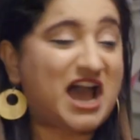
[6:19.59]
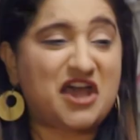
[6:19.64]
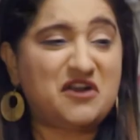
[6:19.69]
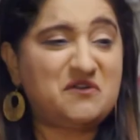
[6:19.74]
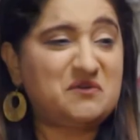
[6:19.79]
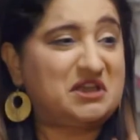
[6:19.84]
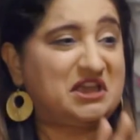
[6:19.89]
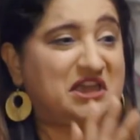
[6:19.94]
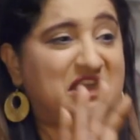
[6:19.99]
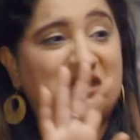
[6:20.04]
I
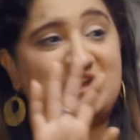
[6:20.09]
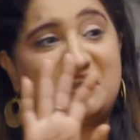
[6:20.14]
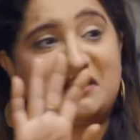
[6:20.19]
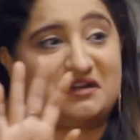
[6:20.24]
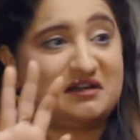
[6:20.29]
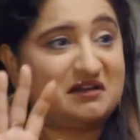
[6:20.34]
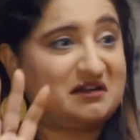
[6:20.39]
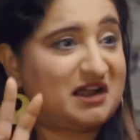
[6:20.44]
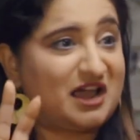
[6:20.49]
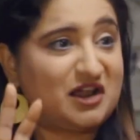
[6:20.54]
don't
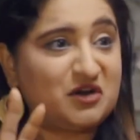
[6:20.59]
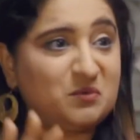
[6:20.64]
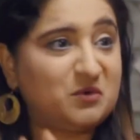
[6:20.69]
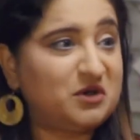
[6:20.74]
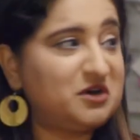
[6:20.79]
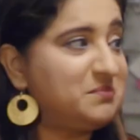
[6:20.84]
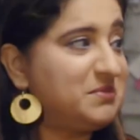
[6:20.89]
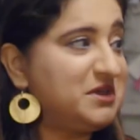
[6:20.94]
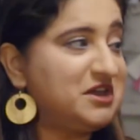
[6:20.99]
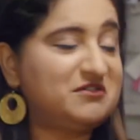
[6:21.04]
care. I don't
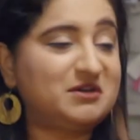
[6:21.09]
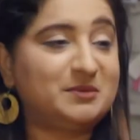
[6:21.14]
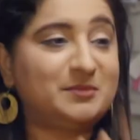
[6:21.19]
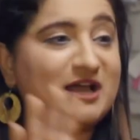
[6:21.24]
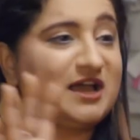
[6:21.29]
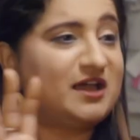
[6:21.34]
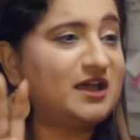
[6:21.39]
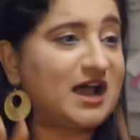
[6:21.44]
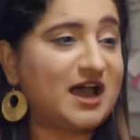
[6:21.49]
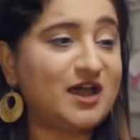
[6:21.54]
want to be a
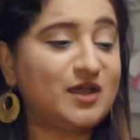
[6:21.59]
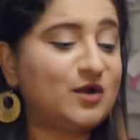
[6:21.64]
rebel.